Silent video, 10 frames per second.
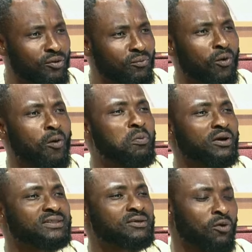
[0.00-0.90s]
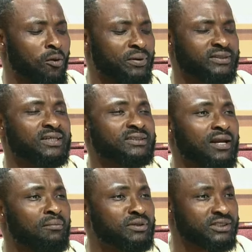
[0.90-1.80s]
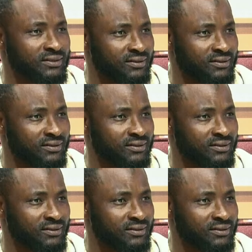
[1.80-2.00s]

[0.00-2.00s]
or politics or presidential ambition